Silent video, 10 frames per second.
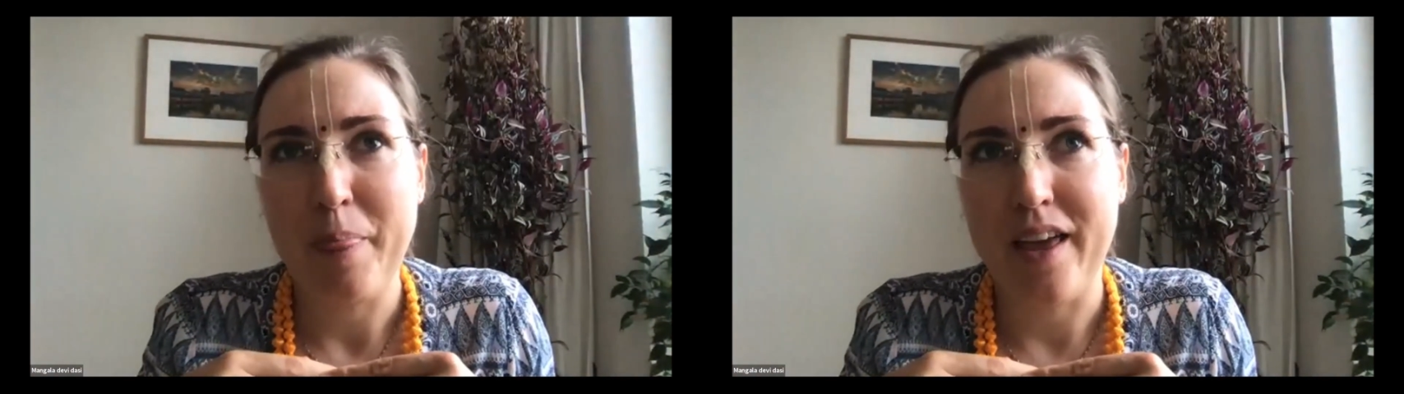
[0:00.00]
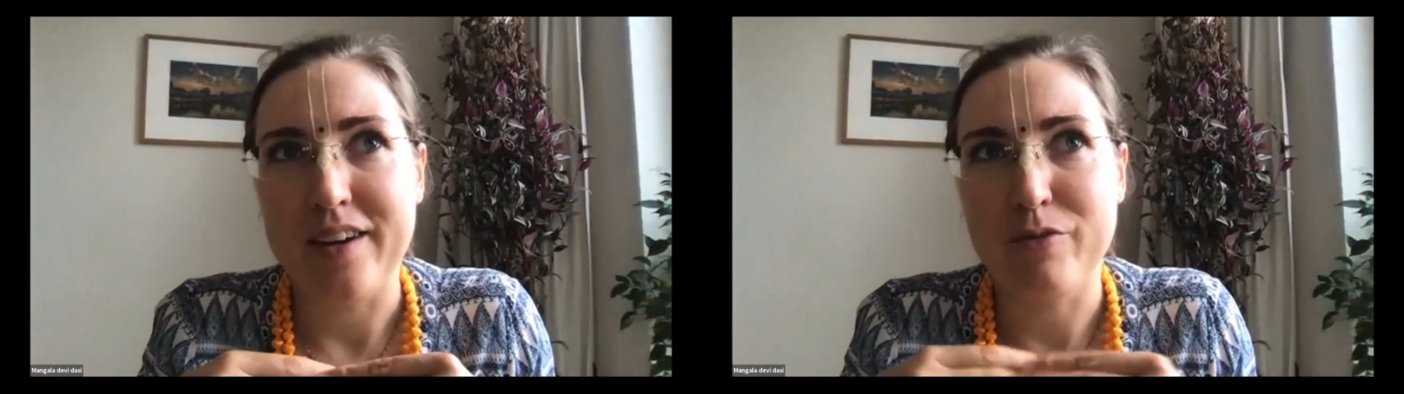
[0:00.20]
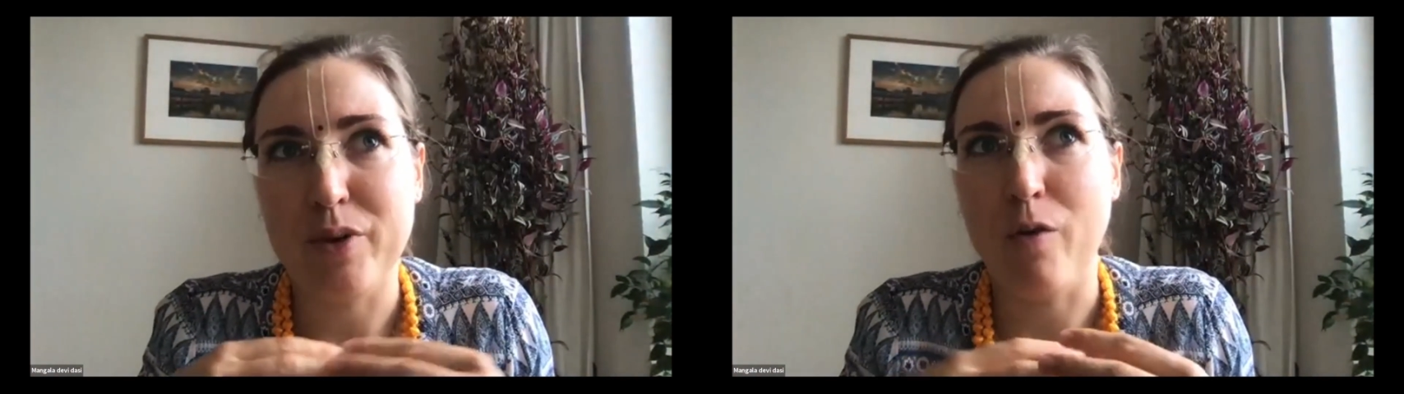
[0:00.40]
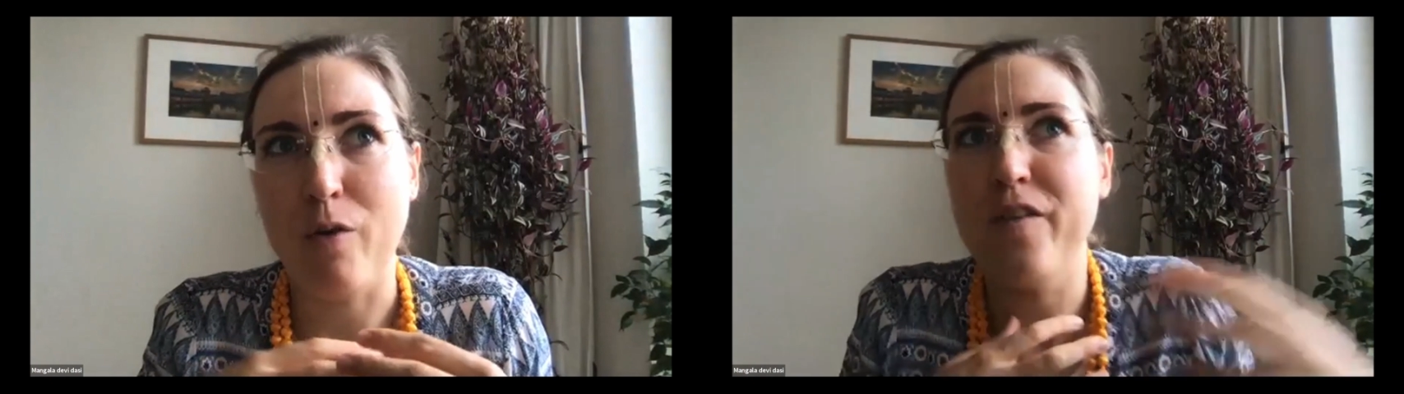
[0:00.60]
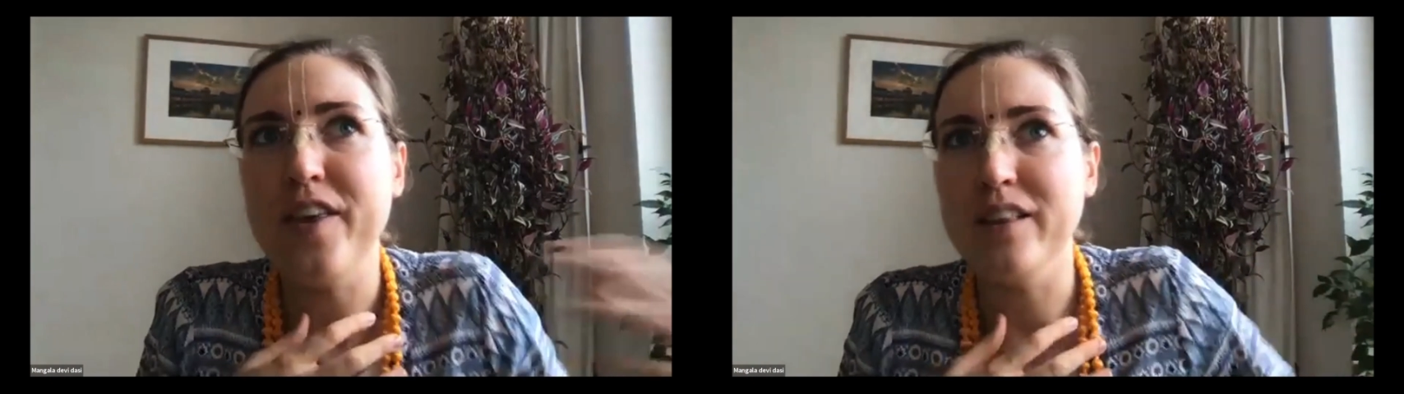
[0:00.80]
And if we
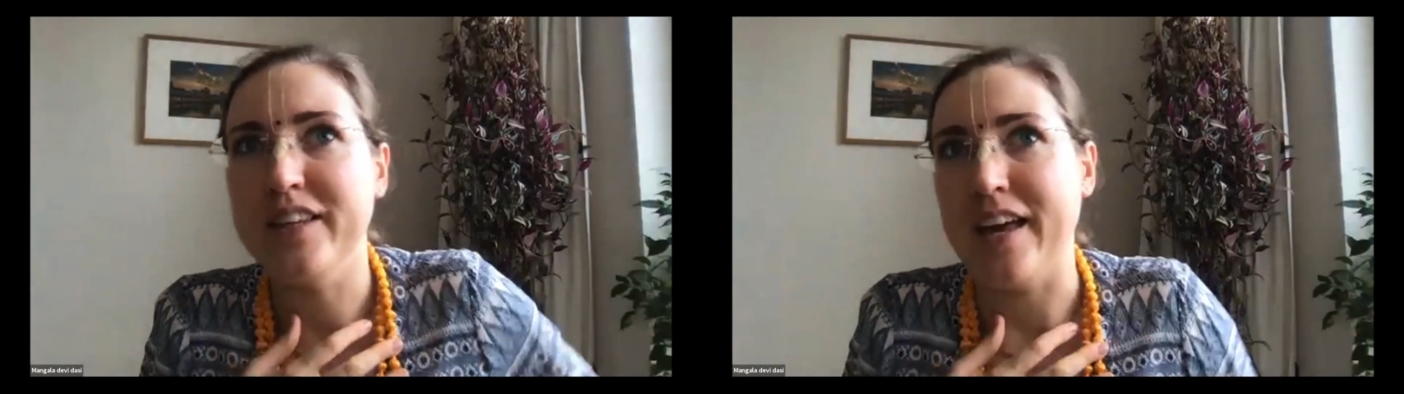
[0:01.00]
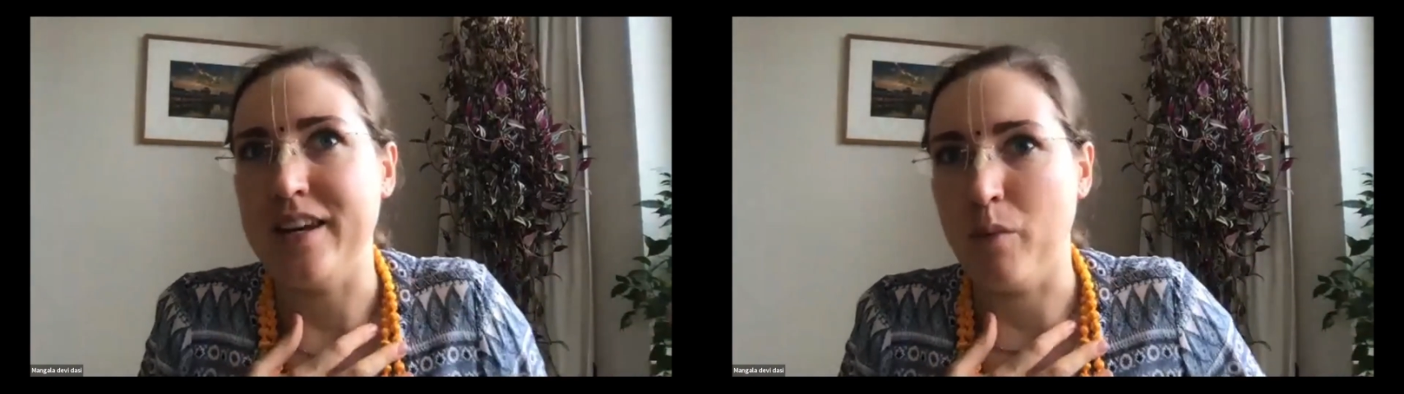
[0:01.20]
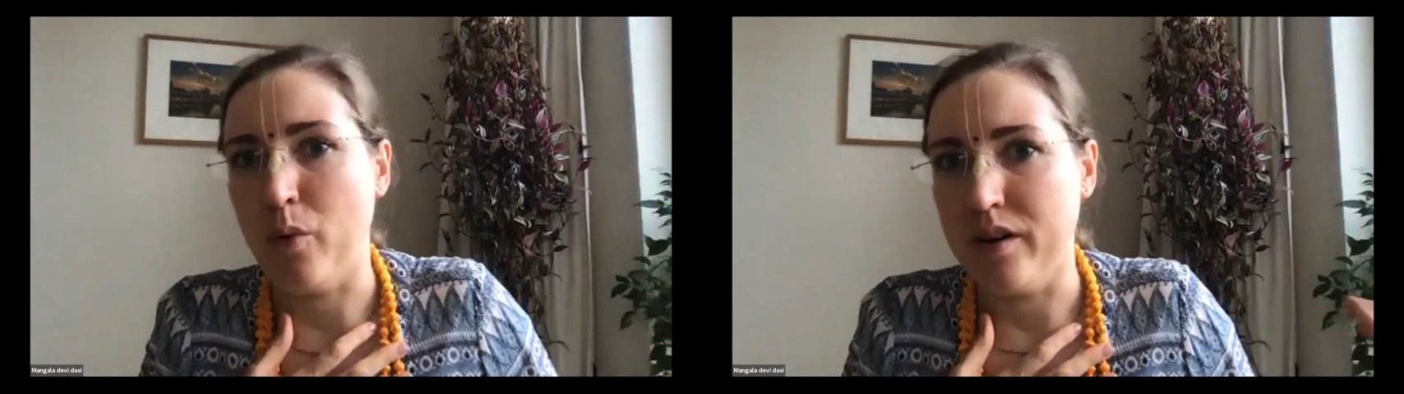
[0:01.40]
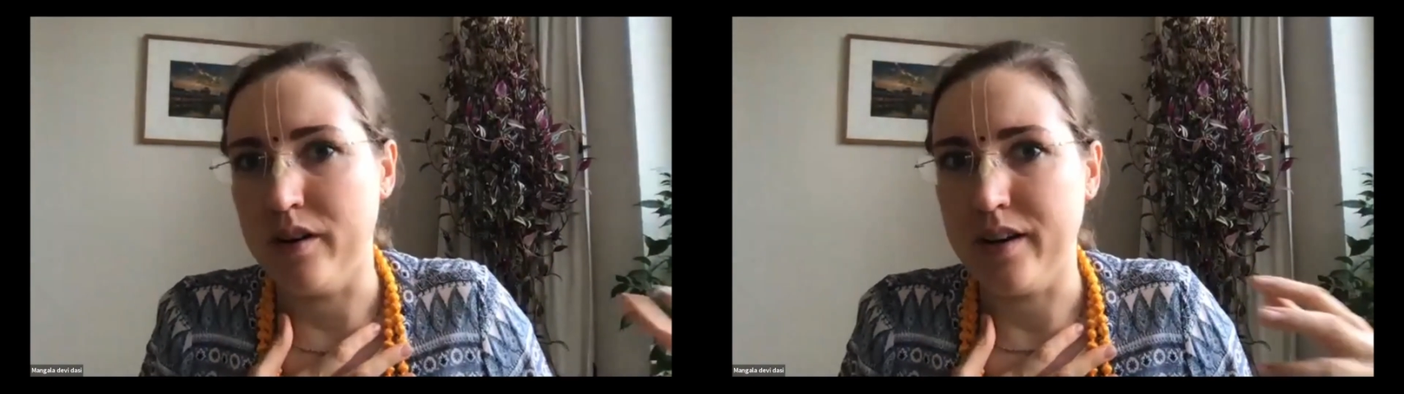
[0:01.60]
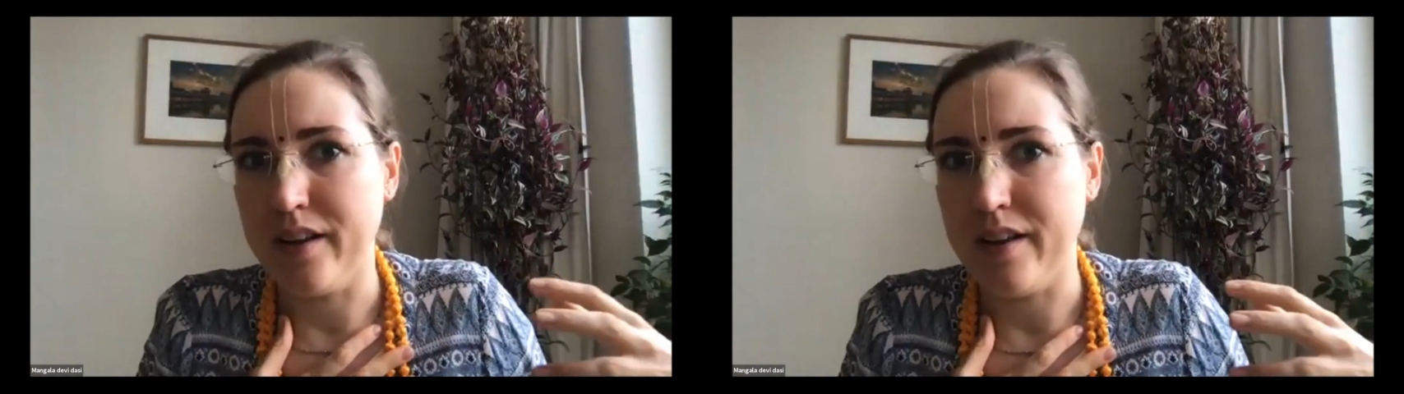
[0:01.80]
don't feel it anymore,